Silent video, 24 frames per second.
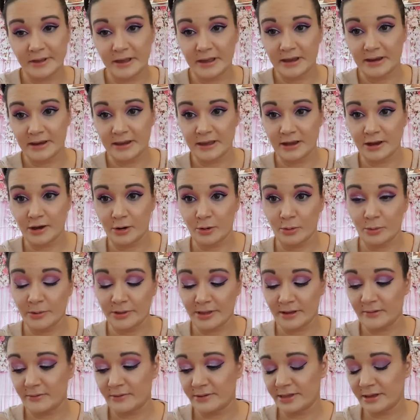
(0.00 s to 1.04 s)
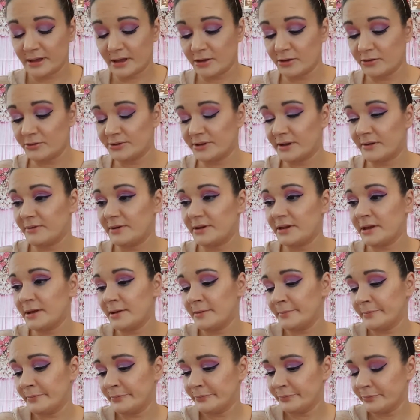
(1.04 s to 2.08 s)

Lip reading: in here with everything I use every day.